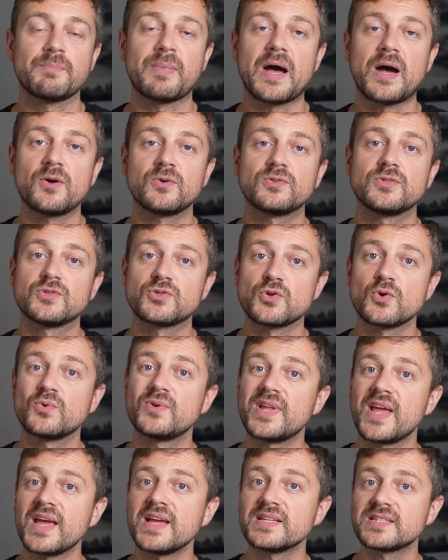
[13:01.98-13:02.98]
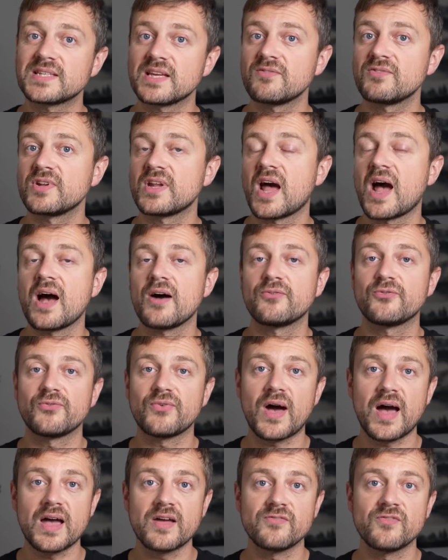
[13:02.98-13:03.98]
about the Sony
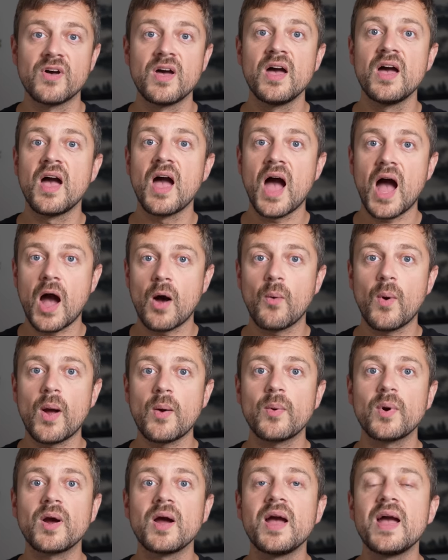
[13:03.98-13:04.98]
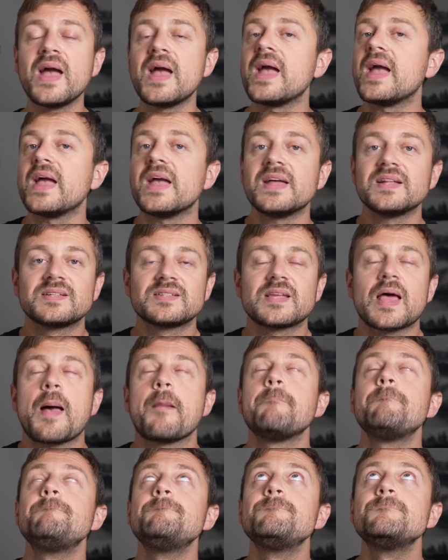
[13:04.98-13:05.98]
a7R5. However, it's
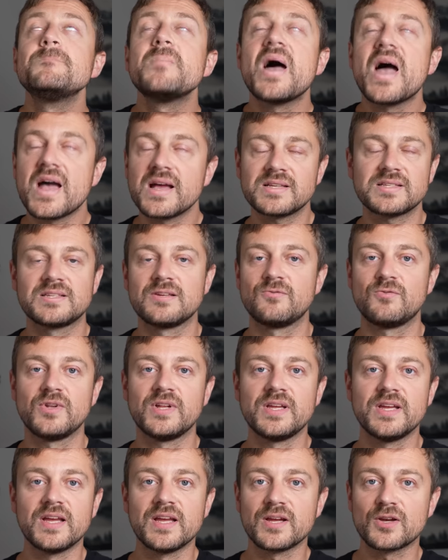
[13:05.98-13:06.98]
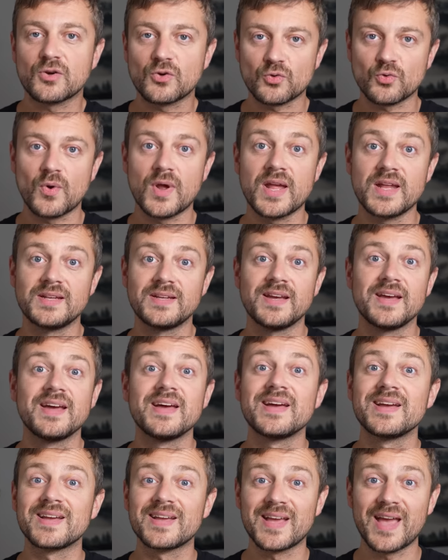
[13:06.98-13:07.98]
a massively great
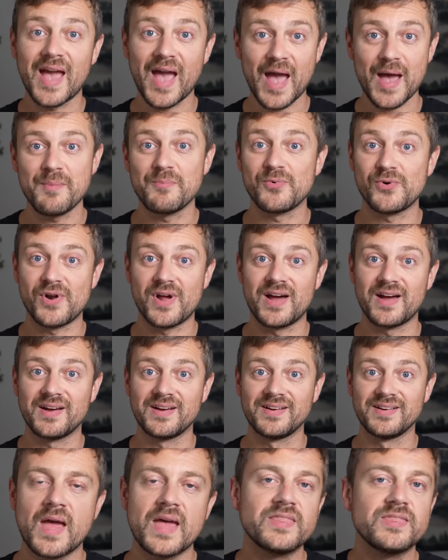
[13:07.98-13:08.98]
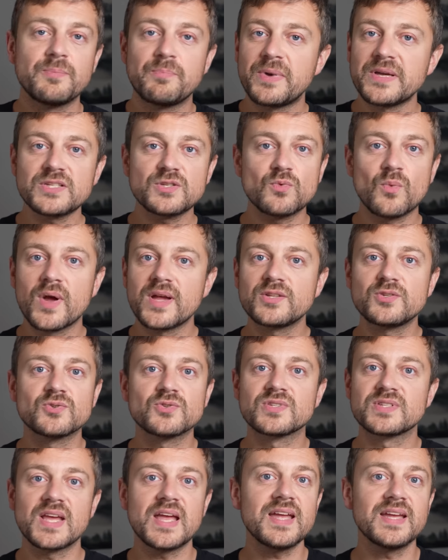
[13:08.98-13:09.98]
camera. And the best way
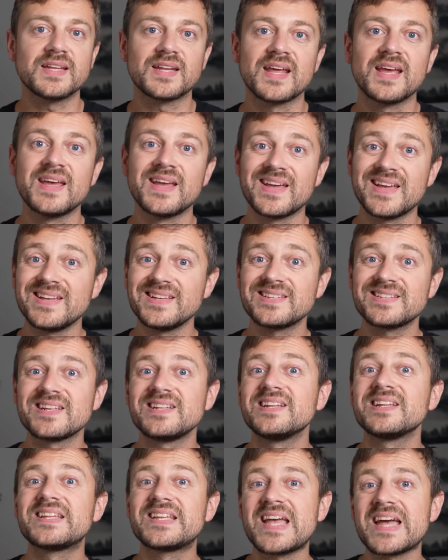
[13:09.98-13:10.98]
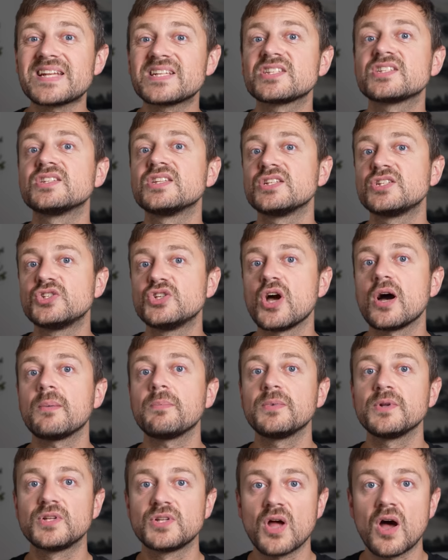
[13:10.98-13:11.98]
to say it is that it gets the
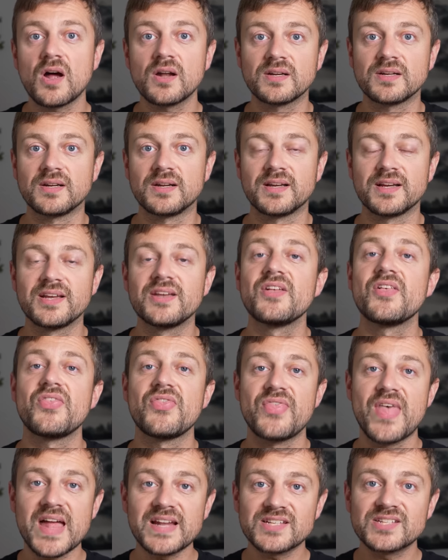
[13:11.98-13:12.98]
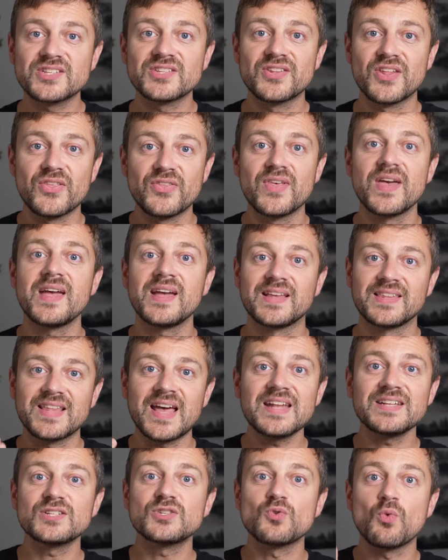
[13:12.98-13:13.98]
job done. That's the thing.
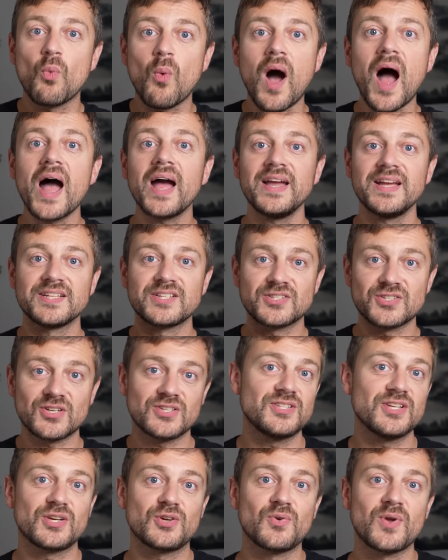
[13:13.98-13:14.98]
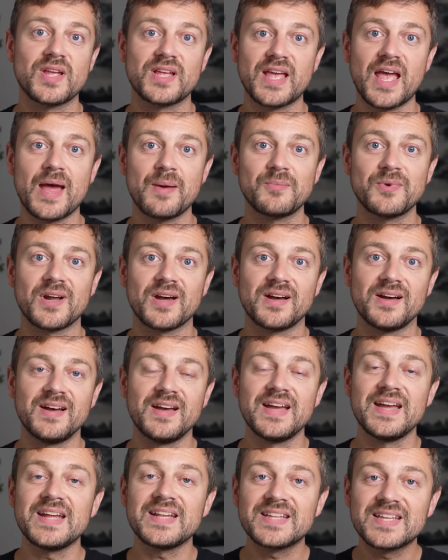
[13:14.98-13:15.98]
That is why it's such a great camera.
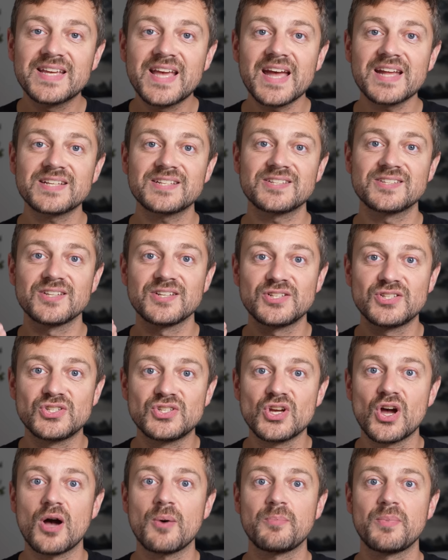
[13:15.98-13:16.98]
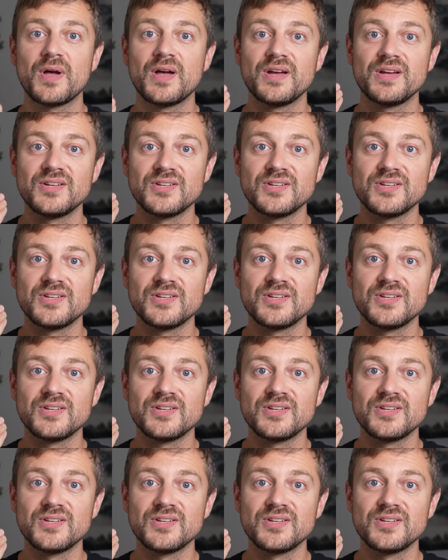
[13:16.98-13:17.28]
It gets the job